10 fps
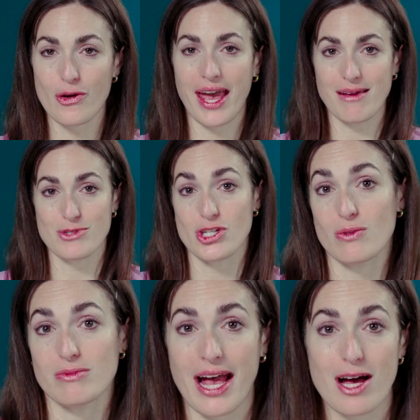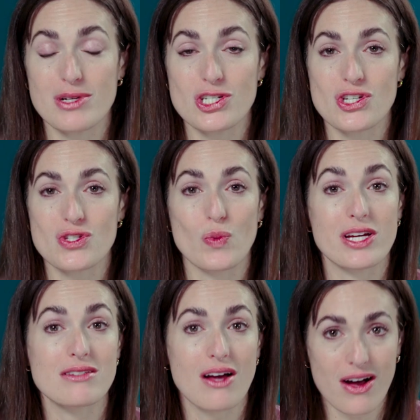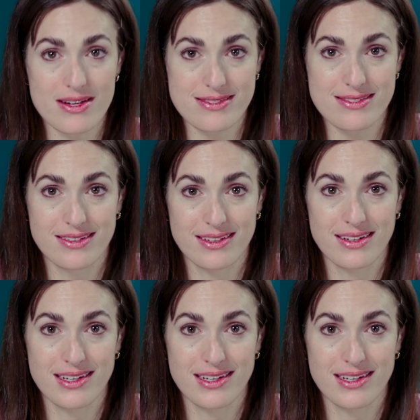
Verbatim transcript: Okay, so how much does Wix cost?